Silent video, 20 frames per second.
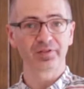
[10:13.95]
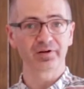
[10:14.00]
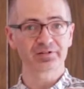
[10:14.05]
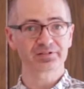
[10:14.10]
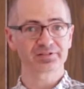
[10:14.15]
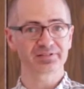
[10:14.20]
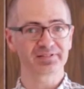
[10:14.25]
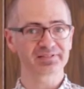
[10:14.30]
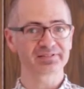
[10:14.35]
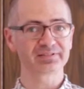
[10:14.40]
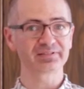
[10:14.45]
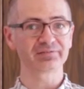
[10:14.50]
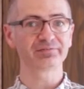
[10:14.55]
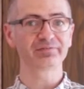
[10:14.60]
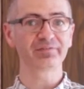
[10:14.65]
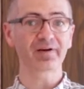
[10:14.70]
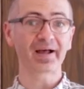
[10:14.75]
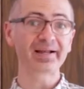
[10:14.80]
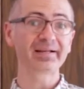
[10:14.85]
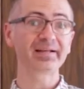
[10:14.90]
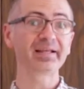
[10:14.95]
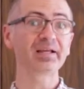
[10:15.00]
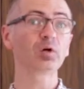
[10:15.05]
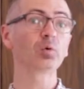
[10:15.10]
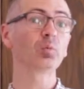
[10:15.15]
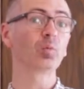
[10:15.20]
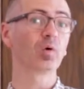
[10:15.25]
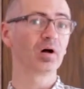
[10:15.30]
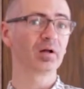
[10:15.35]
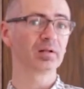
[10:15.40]
there's this
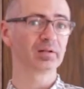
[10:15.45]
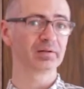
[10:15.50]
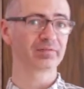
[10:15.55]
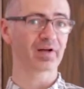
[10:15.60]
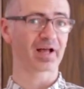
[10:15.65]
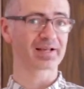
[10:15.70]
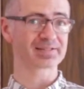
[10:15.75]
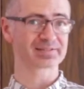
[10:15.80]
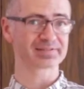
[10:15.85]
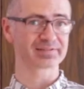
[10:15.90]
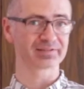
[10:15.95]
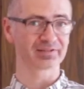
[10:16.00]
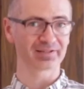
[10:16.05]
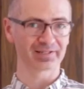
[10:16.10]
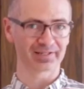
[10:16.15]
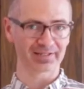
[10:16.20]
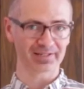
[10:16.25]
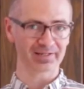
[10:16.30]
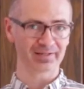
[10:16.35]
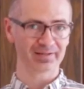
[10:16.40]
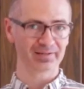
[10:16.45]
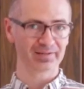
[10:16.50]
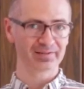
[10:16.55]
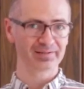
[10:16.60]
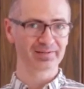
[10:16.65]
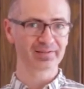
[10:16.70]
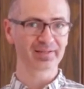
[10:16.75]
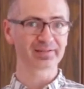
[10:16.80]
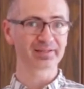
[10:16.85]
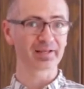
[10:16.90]
dividing wall of hostility
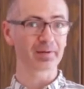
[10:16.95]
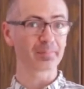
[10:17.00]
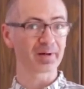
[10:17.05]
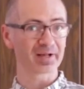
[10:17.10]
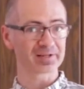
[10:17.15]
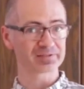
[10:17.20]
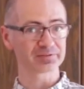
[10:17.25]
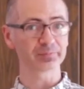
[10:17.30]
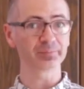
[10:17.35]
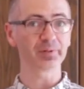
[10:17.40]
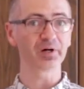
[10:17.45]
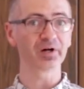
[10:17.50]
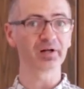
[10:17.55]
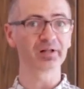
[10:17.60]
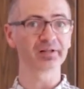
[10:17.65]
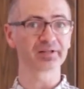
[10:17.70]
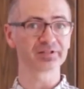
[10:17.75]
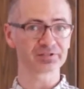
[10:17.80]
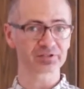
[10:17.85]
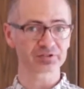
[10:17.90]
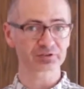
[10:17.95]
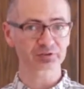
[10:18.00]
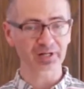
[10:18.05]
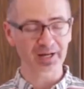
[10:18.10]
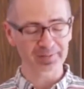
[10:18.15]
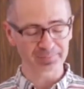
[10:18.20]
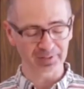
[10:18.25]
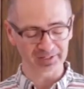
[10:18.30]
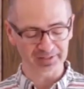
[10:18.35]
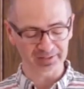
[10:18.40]
that the Apostle Paul is
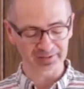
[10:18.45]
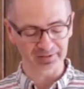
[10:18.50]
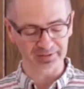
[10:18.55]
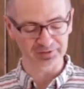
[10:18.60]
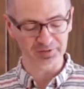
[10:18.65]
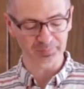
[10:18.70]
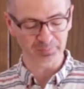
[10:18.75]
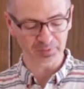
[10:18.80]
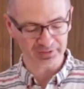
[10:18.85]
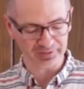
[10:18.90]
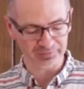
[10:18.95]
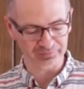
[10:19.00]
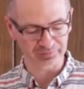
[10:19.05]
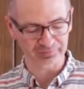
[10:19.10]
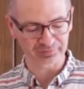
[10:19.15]
describing here in the book of